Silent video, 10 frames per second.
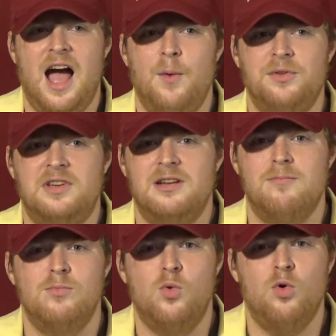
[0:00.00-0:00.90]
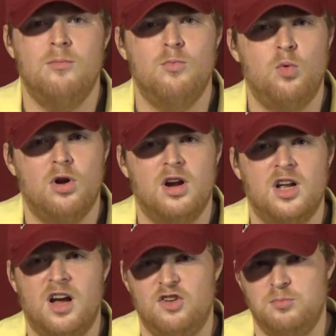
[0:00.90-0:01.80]
I was getting more and more
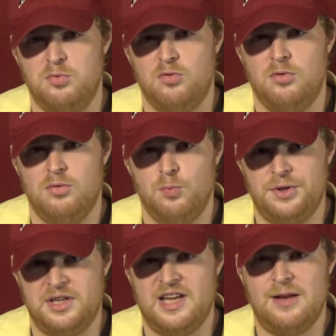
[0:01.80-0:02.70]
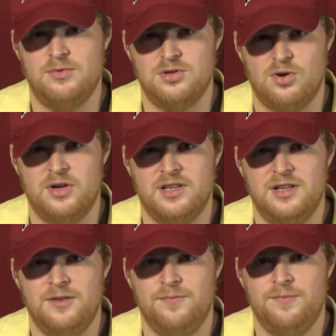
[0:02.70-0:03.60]
uncomfortable when the game started,